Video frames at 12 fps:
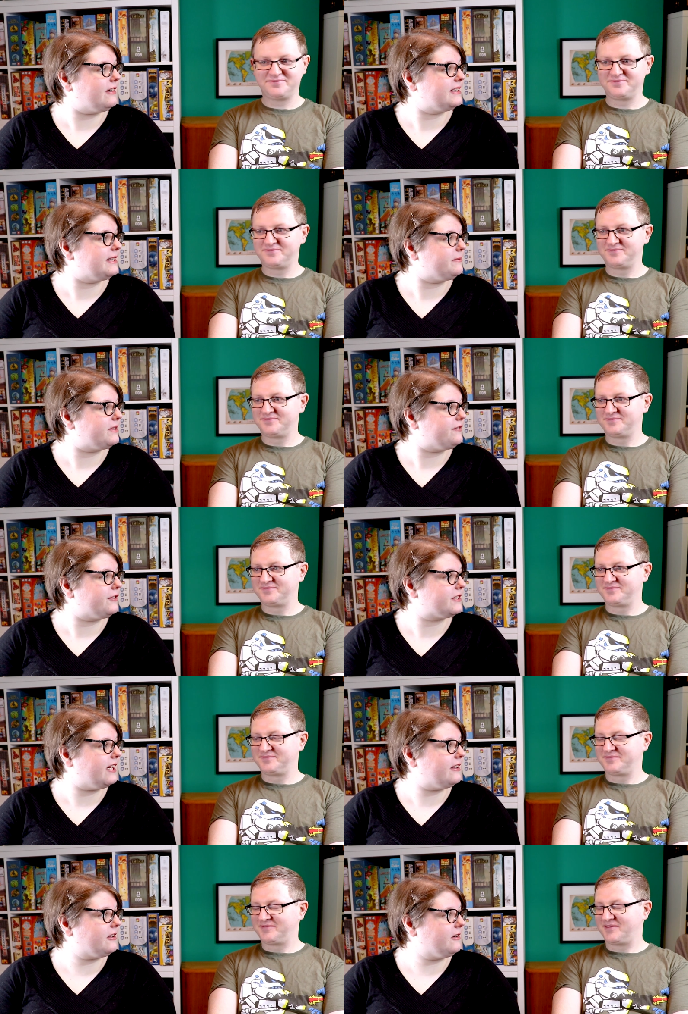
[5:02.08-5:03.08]
Speaker 1: start us in with the
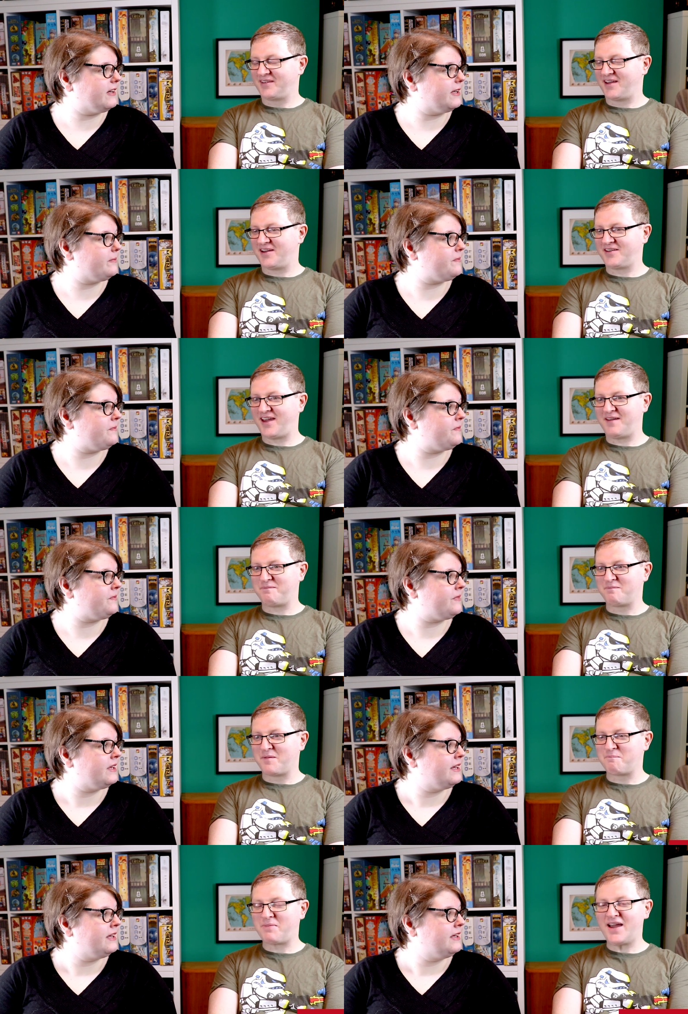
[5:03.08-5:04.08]
first category?
Speaker 2: Okay,
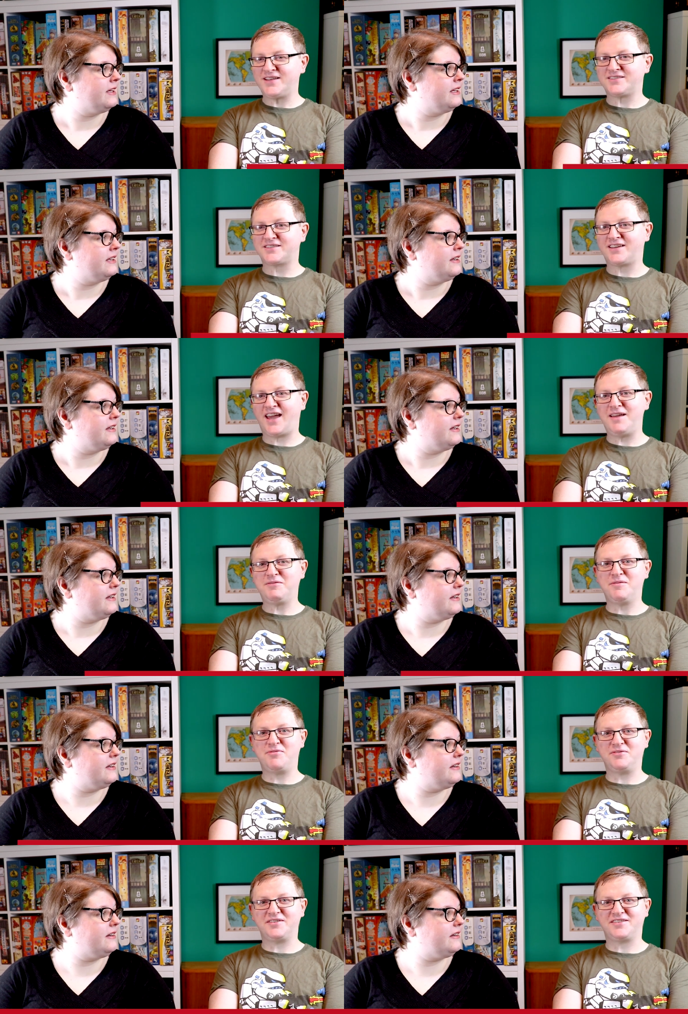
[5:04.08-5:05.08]
Best game
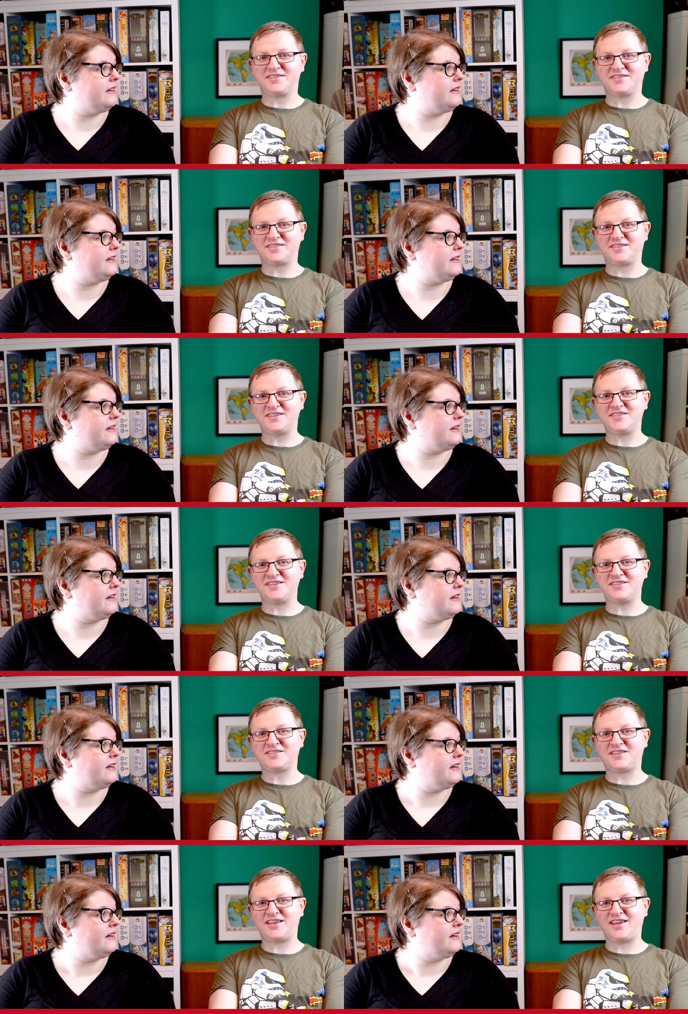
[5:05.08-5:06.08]
components. This
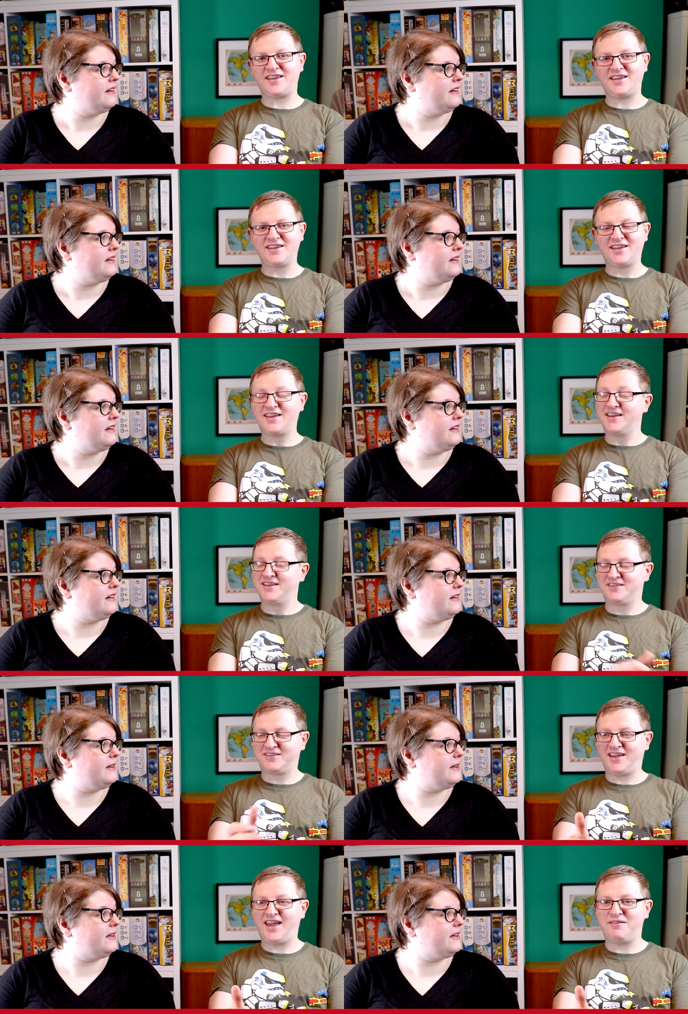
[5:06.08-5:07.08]
is the
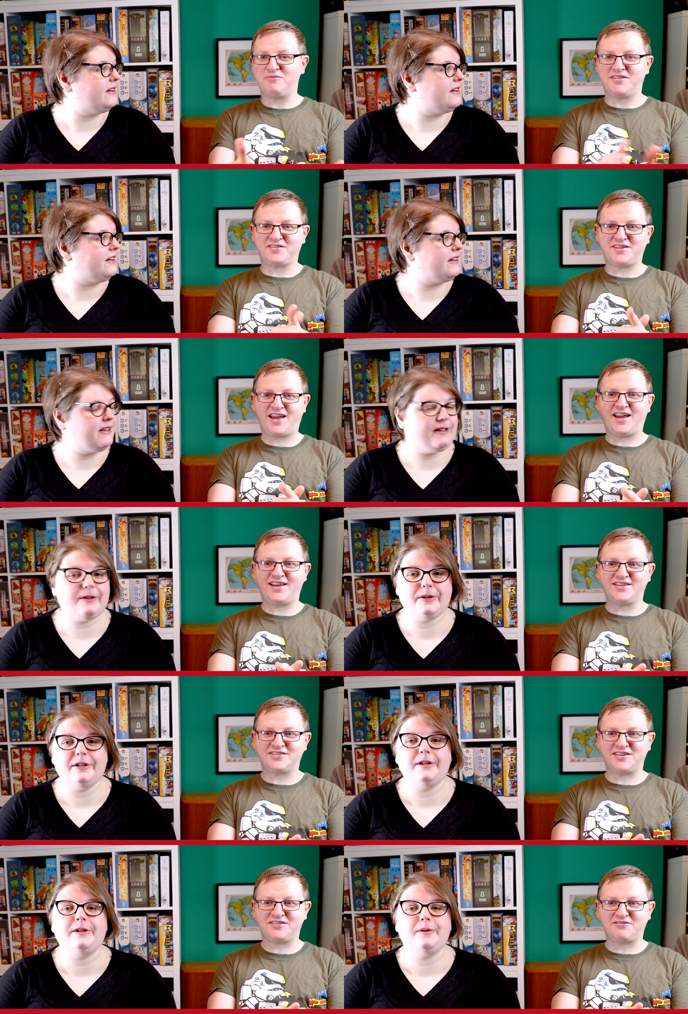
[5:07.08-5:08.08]
game that
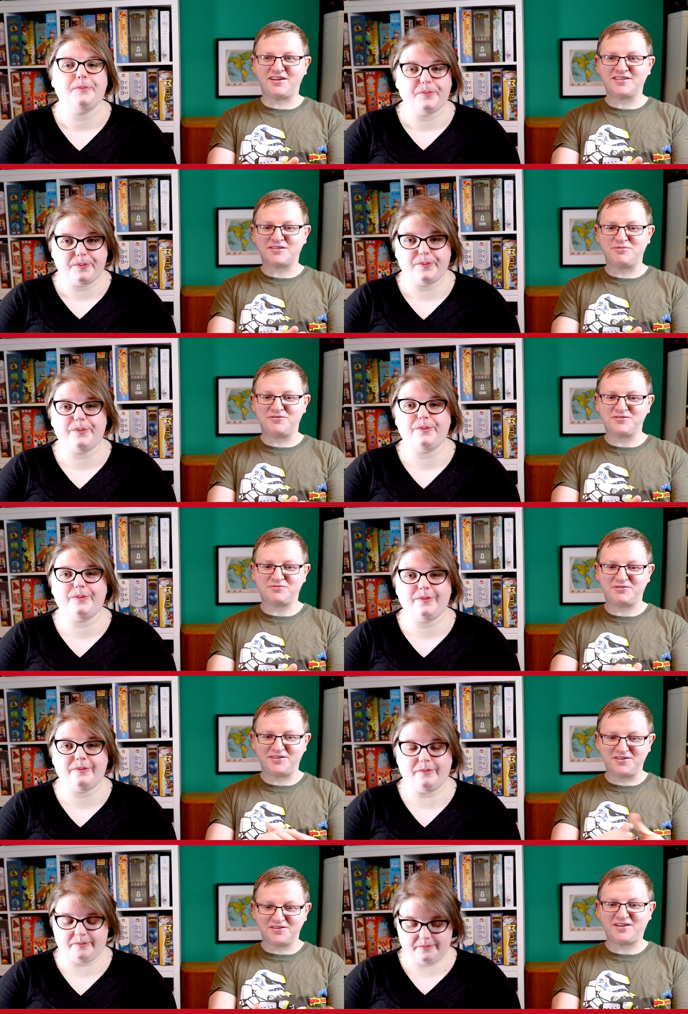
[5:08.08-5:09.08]
has the greatest components
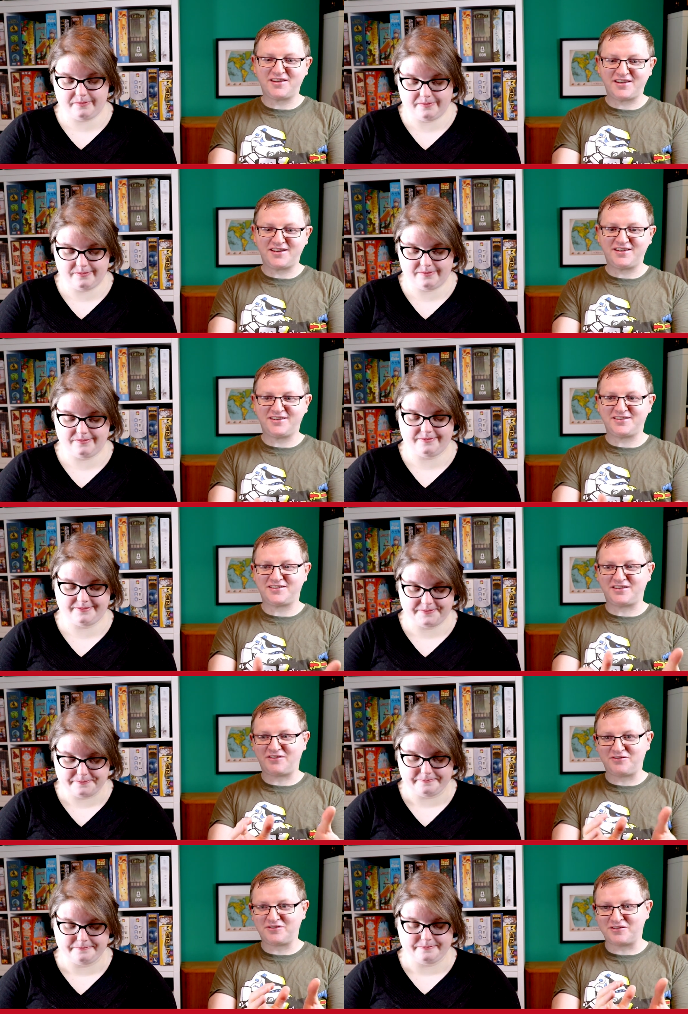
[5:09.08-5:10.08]
when you look at it.
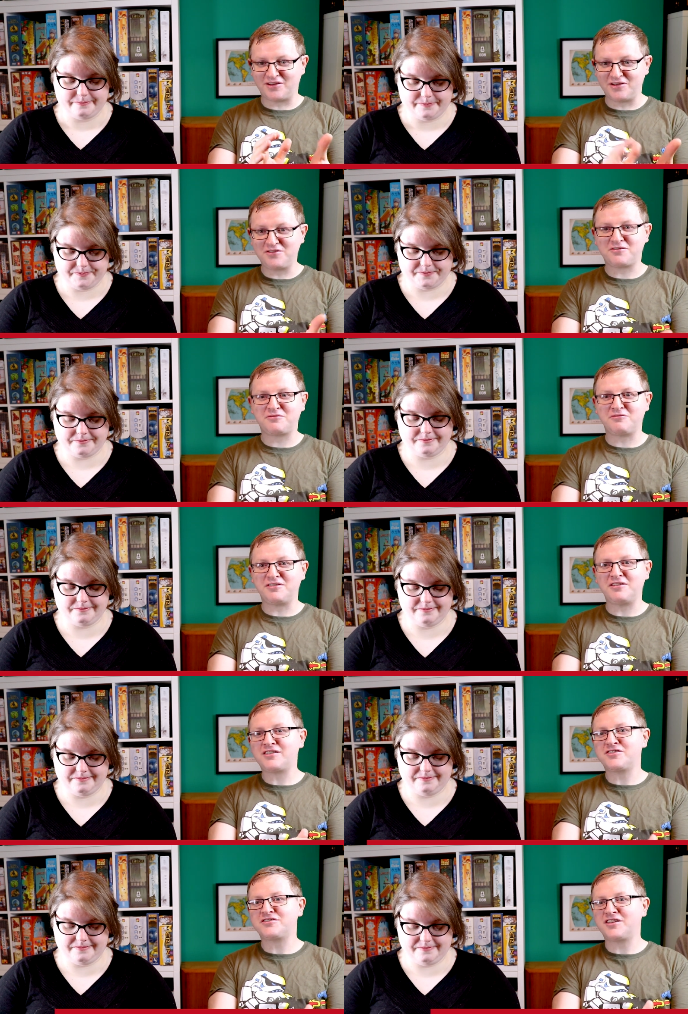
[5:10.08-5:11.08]
The, the look,
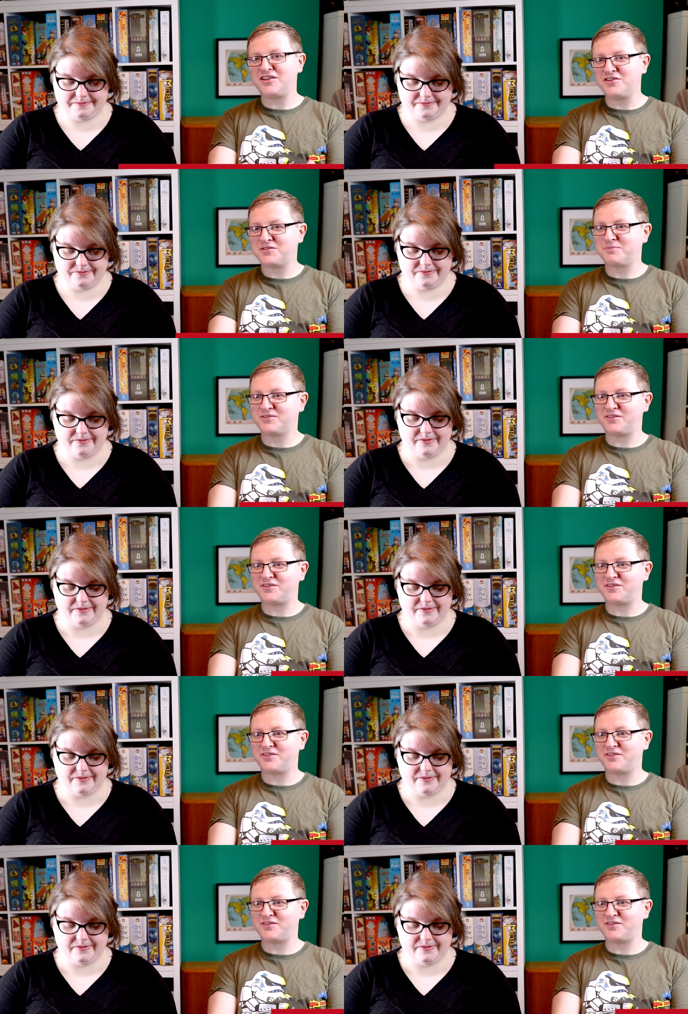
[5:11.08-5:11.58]
not just the look,